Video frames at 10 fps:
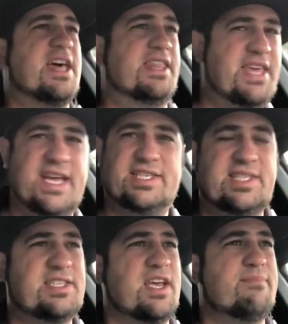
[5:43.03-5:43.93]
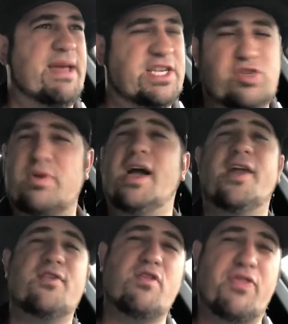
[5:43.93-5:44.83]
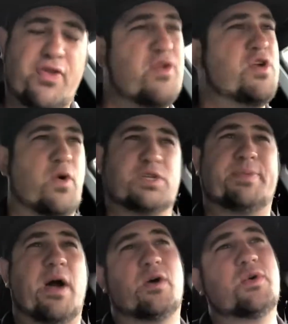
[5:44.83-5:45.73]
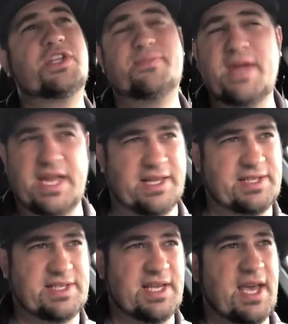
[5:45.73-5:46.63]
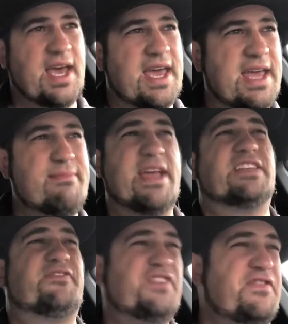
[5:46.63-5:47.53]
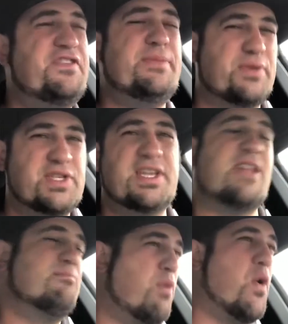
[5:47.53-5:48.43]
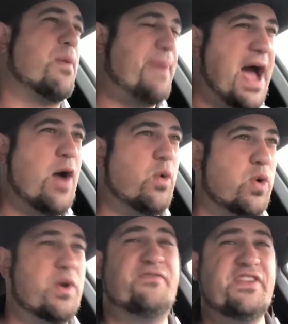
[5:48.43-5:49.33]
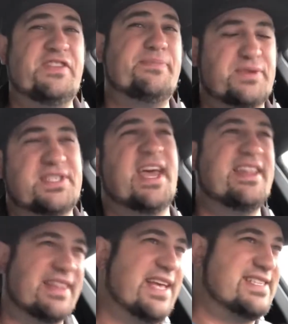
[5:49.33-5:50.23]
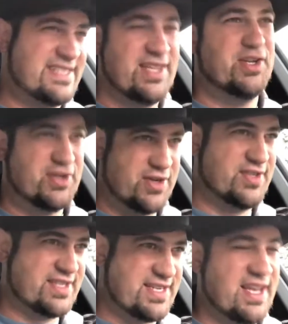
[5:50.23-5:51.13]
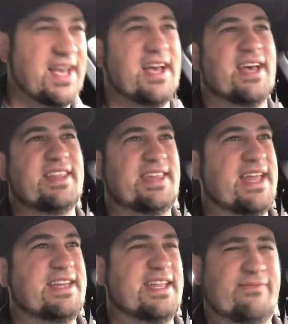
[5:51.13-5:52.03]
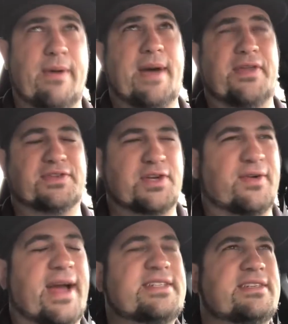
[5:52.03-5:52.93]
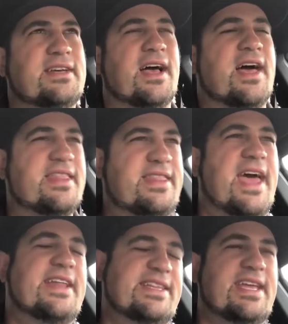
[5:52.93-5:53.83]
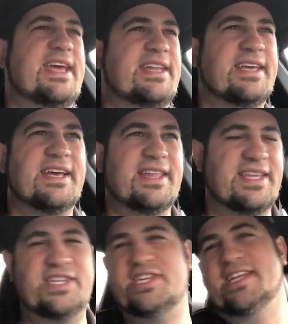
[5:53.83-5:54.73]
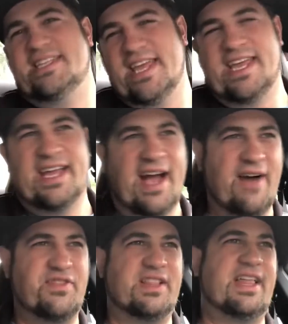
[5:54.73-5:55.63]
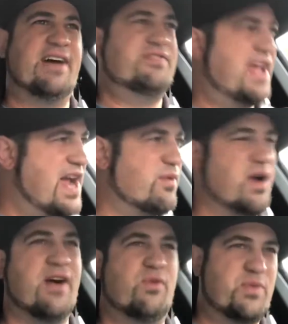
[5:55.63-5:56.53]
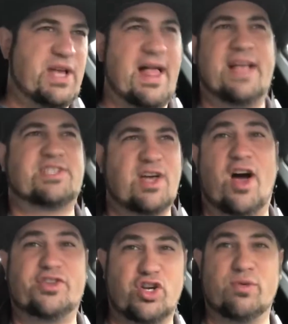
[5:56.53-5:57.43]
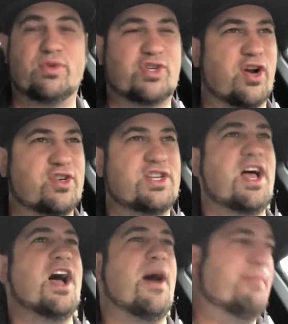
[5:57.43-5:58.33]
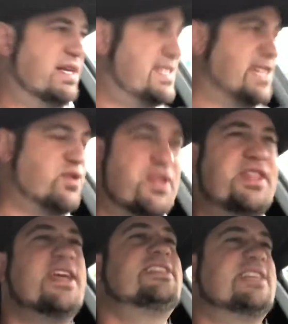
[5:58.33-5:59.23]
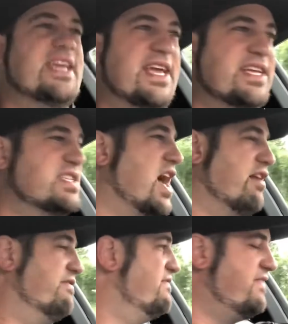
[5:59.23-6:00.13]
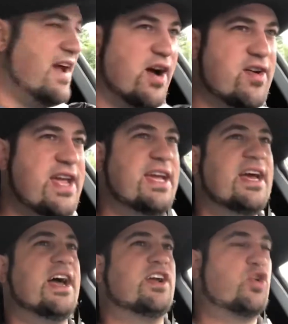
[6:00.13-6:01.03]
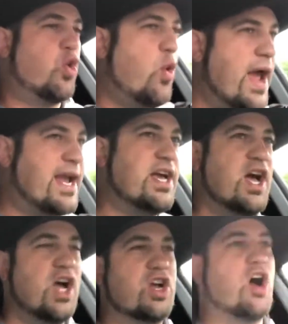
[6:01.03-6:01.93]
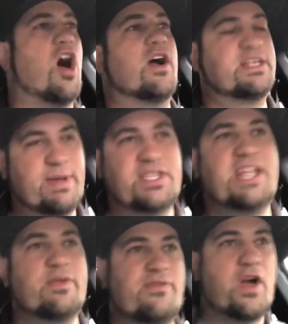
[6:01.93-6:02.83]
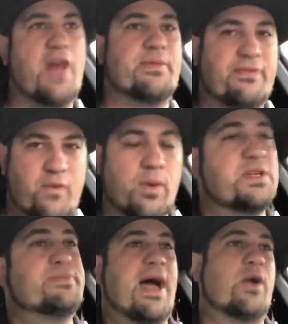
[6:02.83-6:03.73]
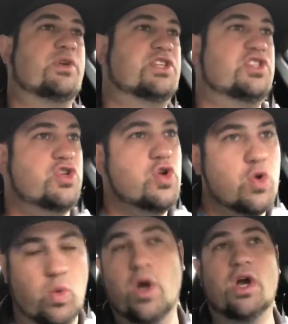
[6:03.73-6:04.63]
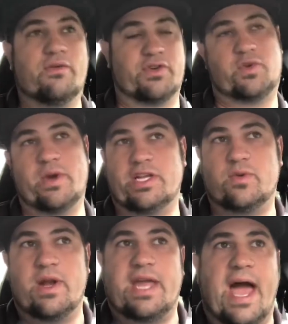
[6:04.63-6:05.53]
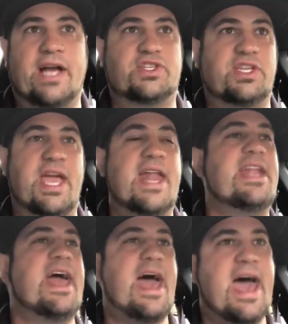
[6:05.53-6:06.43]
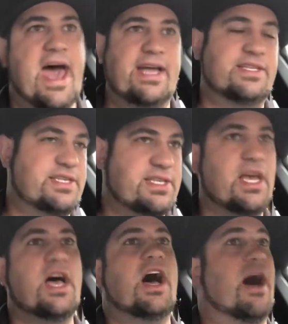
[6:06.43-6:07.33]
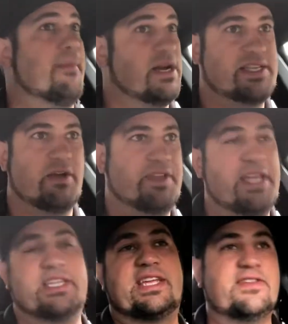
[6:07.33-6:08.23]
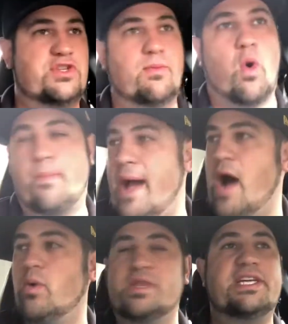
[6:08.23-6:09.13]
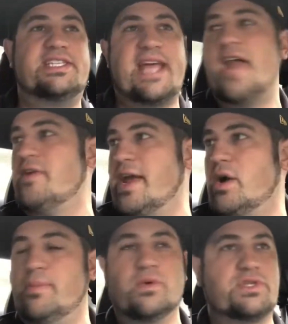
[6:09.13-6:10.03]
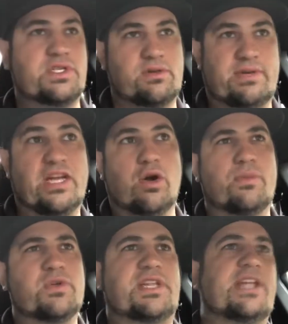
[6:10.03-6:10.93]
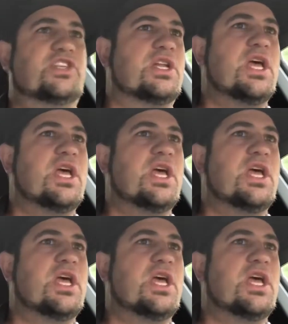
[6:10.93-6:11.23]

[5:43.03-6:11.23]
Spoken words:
This makes 330 horsepower, which means it makes 50% more power with 50% less cylinders than did, if my math is correct, than did the GT of the era of when we last saw a turbocharged Mustang. So this is a very quick car, especially now we've the performance pack, which is new for 2020 actually, and it adds, amongst other things, it gives you more power. The standard EcoBoost engine